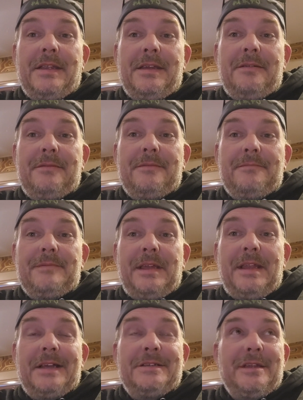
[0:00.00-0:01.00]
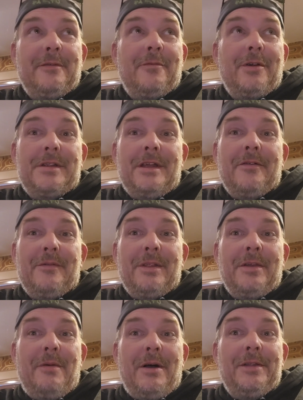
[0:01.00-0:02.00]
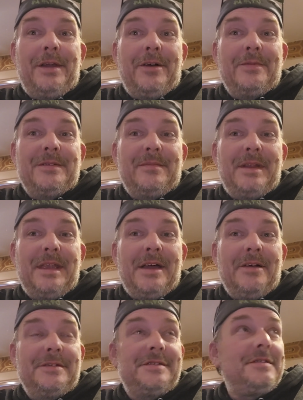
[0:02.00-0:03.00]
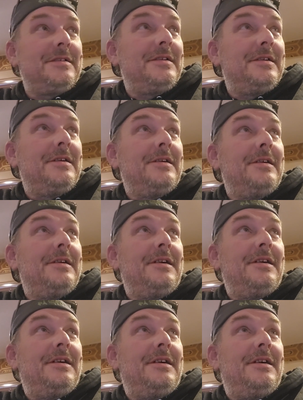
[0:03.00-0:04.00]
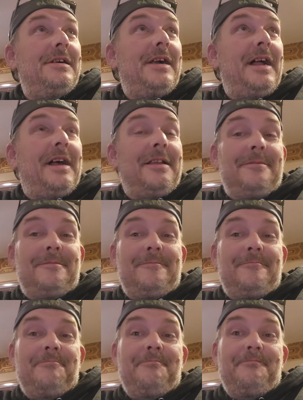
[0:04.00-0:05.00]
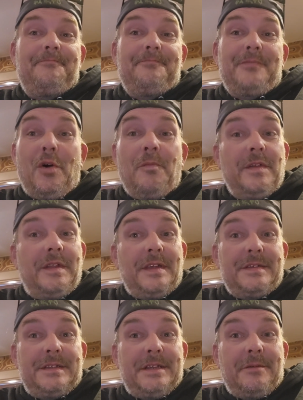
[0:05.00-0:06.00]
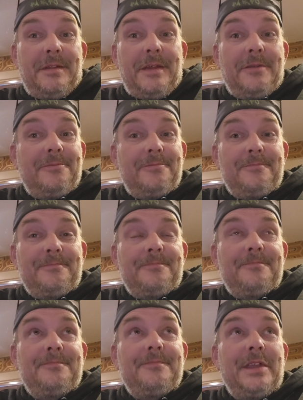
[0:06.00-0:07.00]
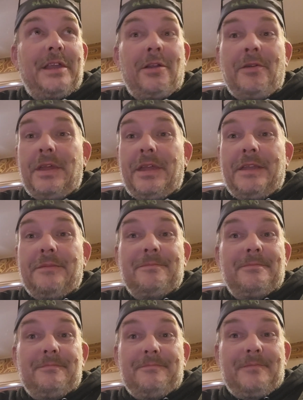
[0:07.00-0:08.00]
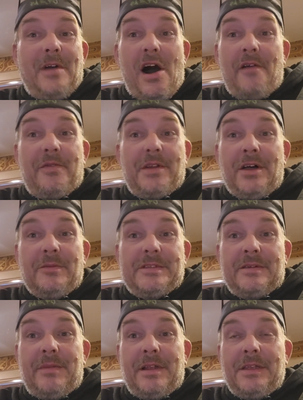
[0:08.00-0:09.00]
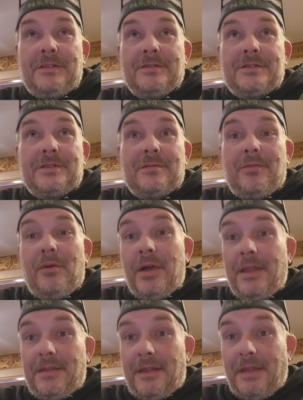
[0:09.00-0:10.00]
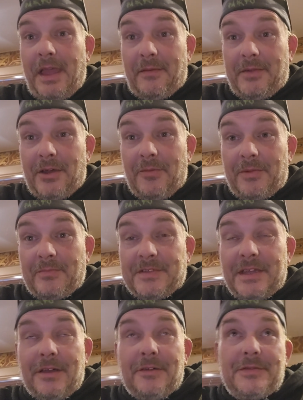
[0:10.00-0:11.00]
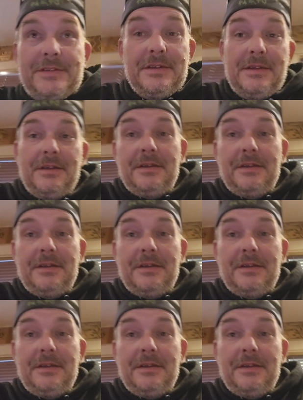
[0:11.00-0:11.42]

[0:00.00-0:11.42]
did. It actually worked out really well to help somebody else. And hopefully they'll stick with it. You can only offer to help somebody to a certain point, and then they have to help themselves.